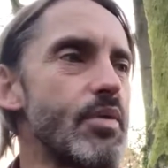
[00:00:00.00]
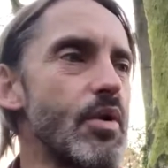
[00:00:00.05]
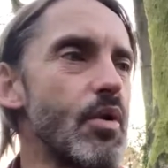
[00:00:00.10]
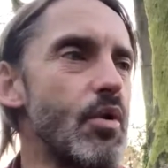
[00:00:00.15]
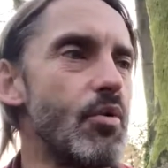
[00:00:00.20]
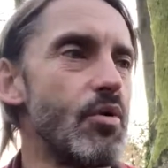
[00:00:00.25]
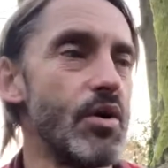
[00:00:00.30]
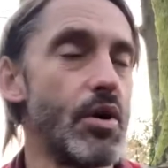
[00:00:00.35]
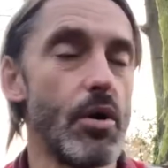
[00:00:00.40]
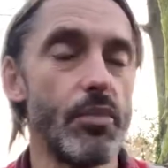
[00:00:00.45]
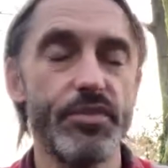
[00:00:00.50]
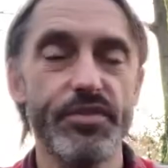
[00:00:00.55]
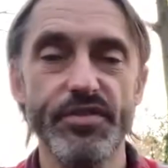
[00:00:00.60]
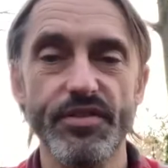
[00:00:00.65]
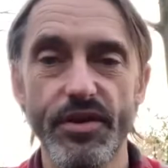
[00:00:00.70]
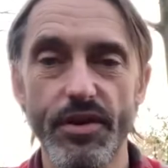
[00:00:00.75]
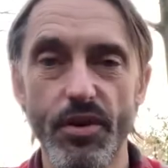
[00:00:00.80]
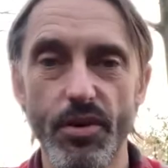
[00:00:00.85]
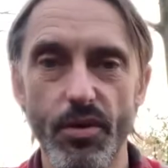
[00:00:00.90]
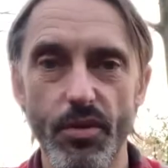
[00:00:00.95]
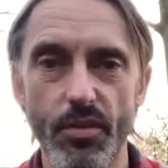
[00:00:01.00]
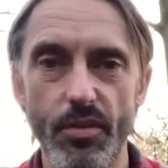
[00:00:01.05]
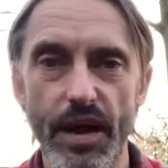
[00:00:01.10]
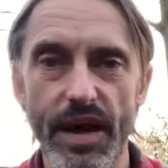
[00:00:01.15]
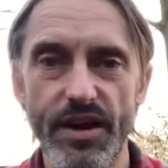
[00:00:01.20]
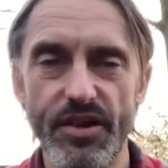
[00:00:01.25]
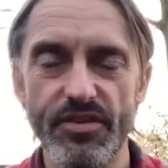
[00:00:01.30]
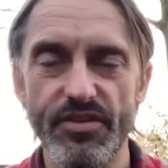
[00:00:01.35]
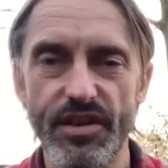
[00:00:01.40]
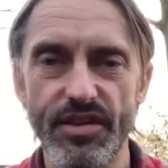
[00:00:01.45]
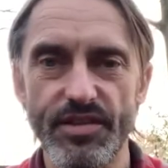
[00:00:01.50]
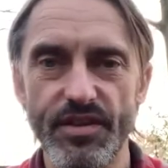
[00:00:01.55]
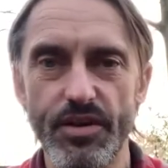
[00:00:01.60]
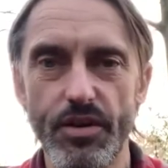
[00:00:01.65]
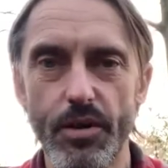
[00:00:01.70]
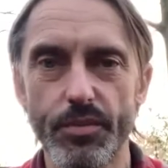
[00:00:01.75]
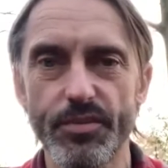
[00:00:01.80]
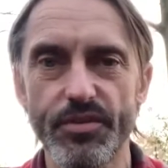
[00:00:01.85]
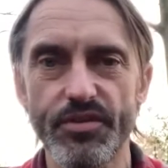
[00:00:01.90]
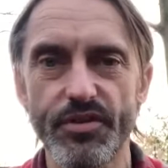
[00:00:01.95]
or an obstacle, energetic
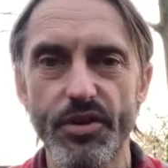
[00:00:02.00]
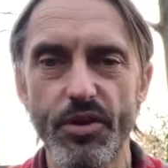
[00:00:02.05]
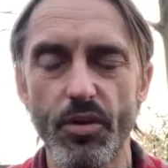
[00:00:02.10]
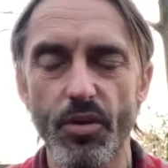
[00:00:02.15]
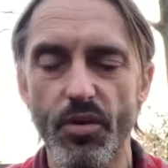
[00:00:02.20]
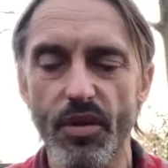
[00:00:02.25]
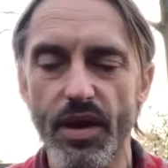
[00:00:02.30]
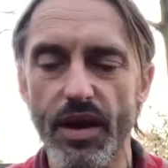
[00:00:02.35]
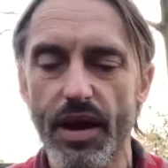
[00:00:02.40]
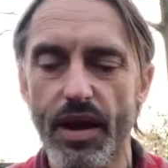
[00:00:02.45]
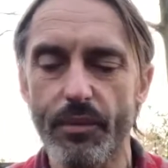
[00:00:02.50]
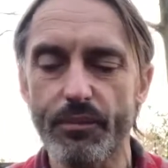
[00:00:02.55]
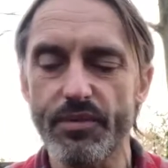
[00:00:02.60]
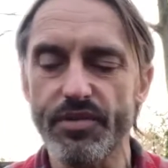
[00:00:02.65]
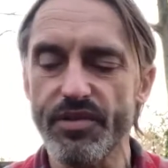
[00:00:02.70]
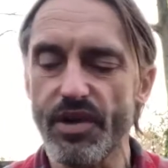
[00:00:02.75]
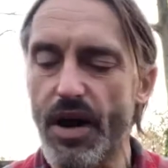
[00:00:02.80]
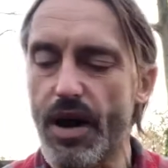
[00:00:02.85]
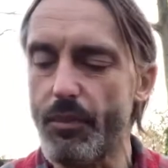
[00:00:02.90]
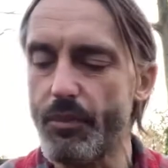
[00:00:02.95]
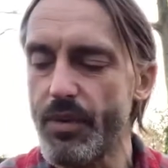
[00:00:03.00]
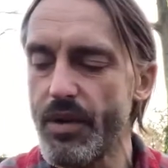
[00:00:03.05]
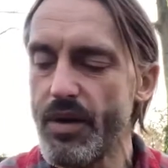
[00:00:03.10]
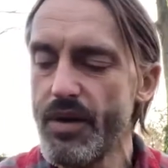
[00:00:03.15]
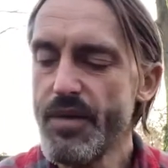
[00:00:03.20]
obstacle that comes up